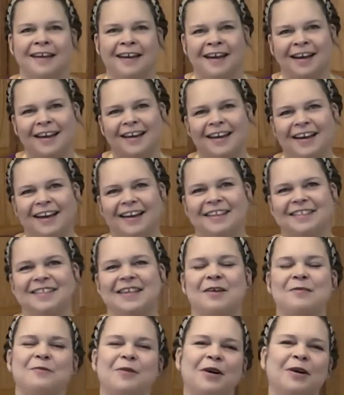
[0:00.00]
Hi guys
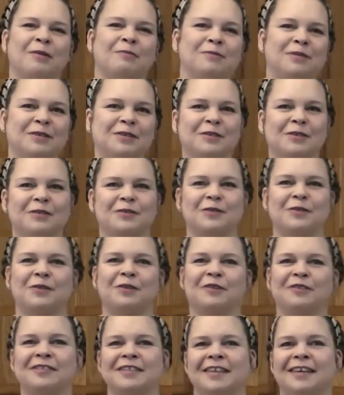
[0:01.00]
and welcome to Zozo
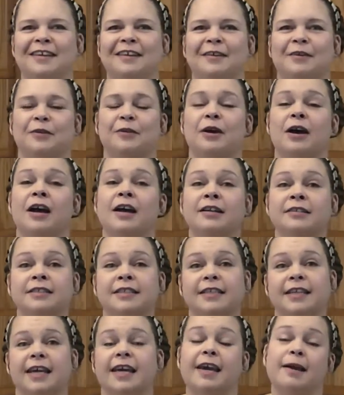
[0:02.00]
Cooks Keto.
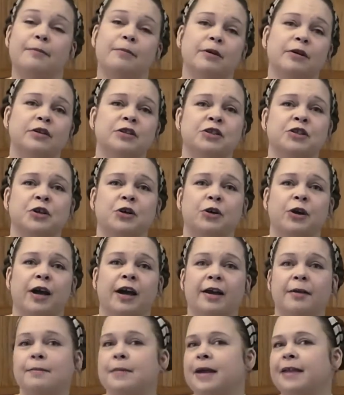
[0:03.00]
Today I'm going to show you how
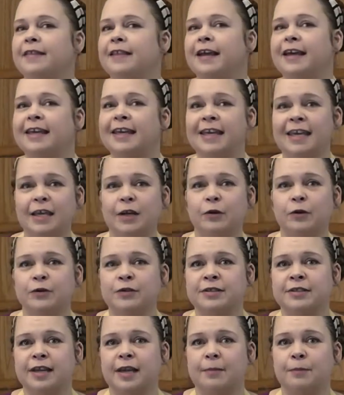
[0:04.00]
to make that keto
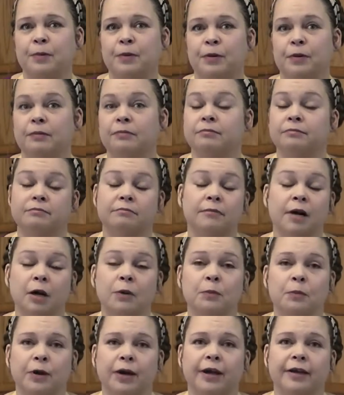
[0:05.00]
staple mug
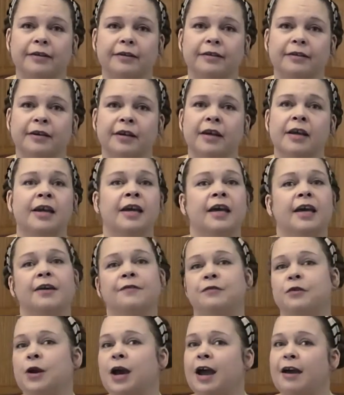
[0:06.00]
bread. If
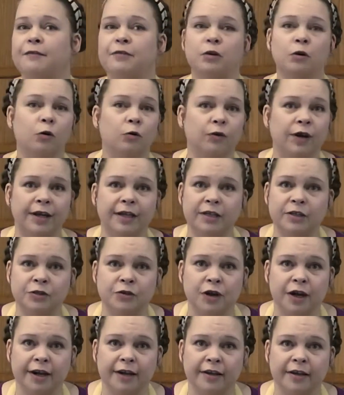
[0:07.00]
you haven't already
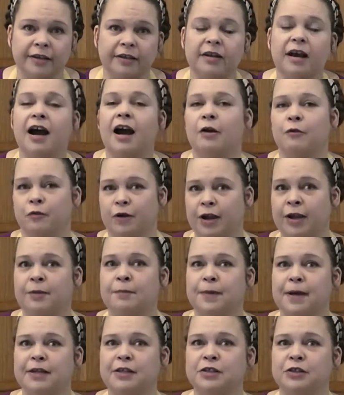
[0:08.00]
tried it, I
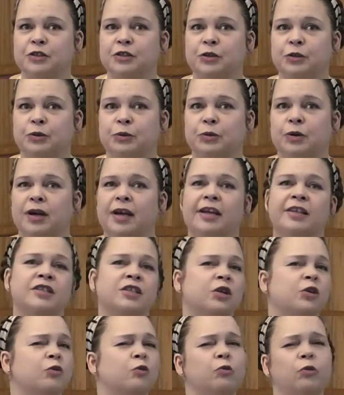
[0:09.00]
recommend you do. It's a
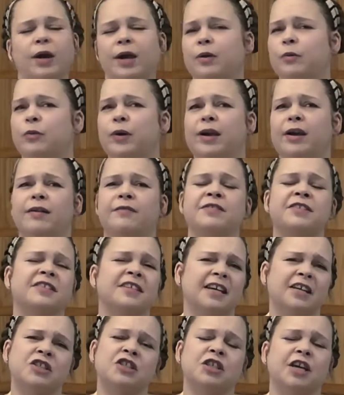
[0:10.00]
great way of
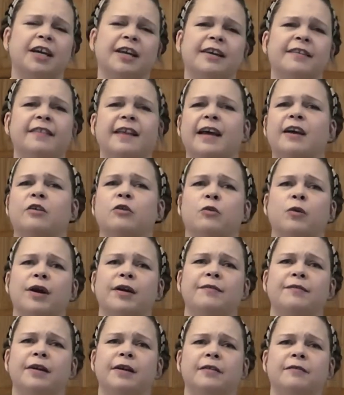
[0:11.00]
satiating that
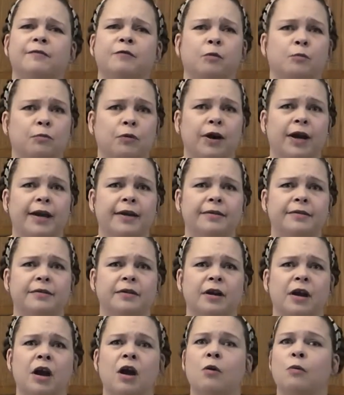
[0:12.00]
craving for bread
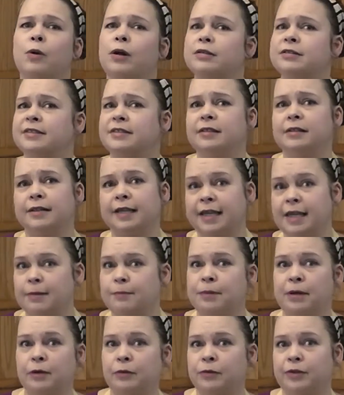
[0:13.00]
while still
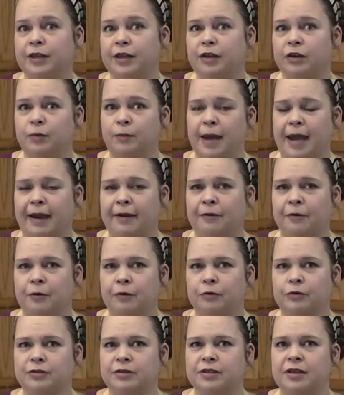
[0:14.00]
keeping within your
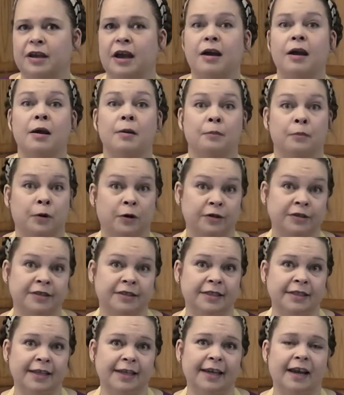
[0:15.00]
macros.
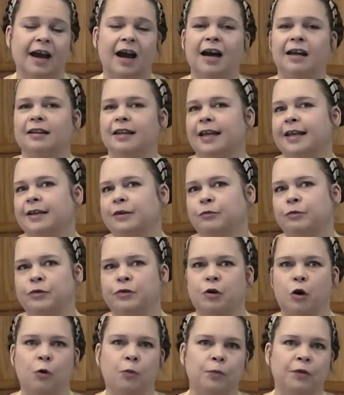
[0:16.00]
Personally, I like it with
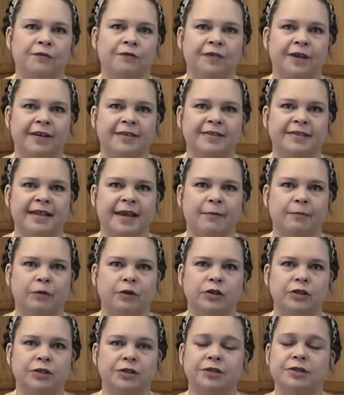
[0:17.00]
open faced
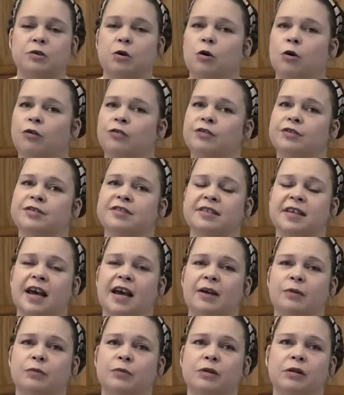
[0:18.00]
sandwiches or on the
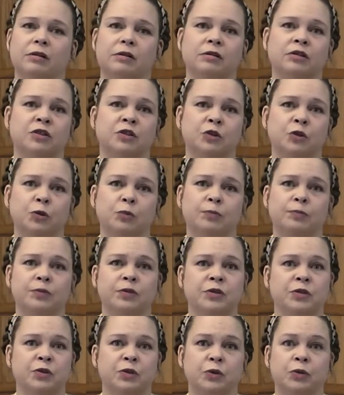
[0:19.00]
side with a little soup,
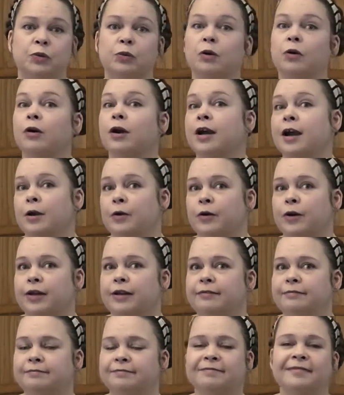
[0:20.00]
stew, or curry.
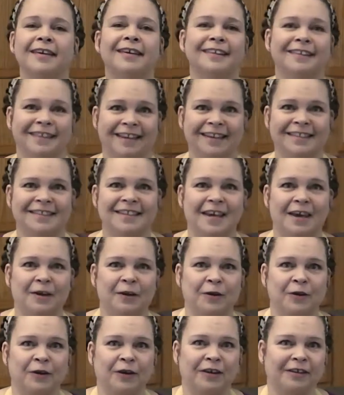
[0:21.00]
Let's get
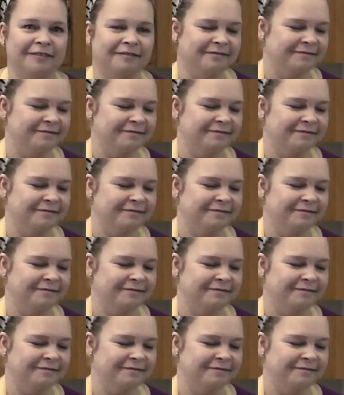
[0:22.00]
cooking.